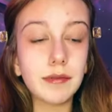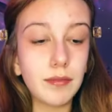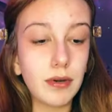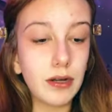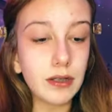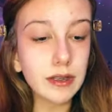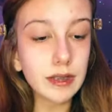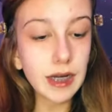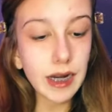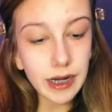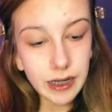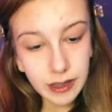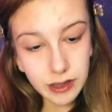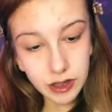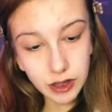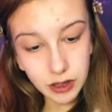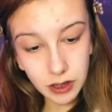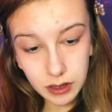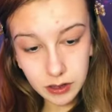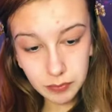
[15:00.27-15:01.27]
at the mall today
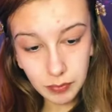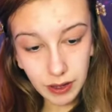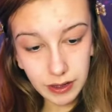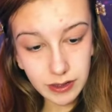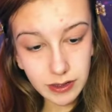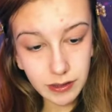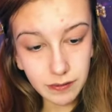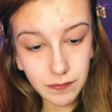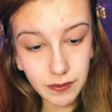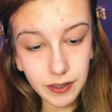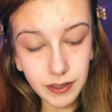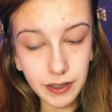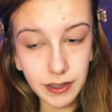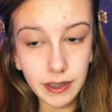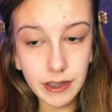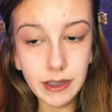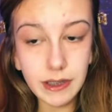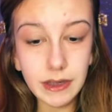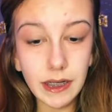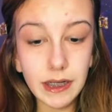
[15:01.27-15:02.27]
to just buy stuff I
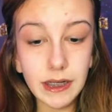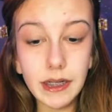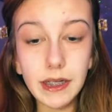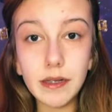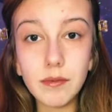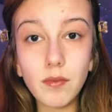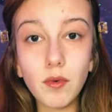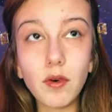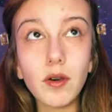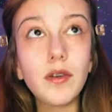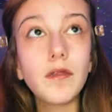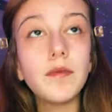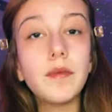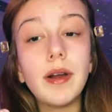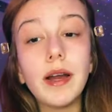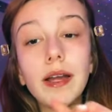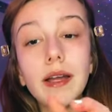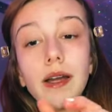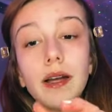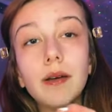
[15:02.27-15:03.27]
need because I need more
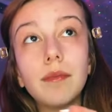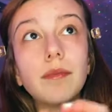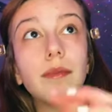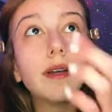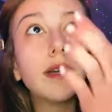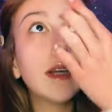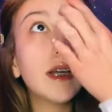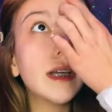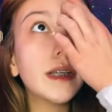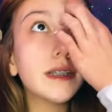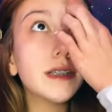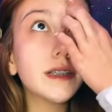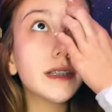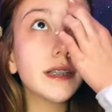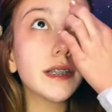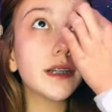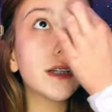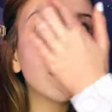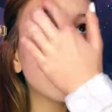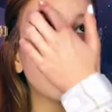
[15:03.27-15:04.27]
of my
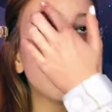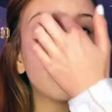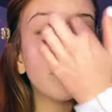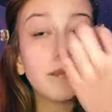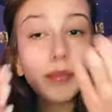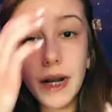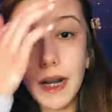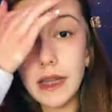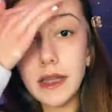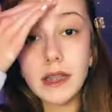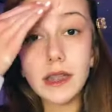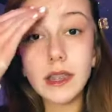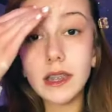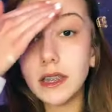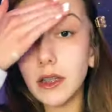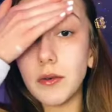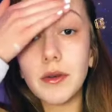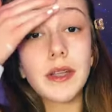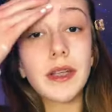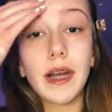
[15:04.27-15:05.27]
serum, but I
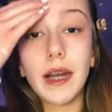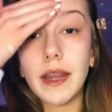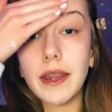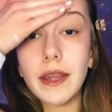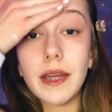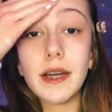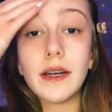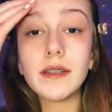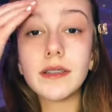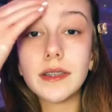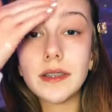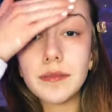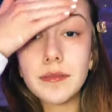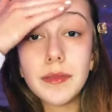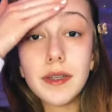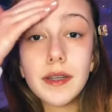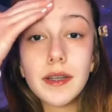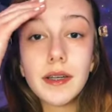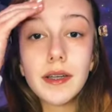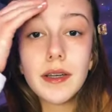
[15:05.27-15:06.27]
literally don't need anything
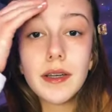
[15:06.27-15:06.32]
else.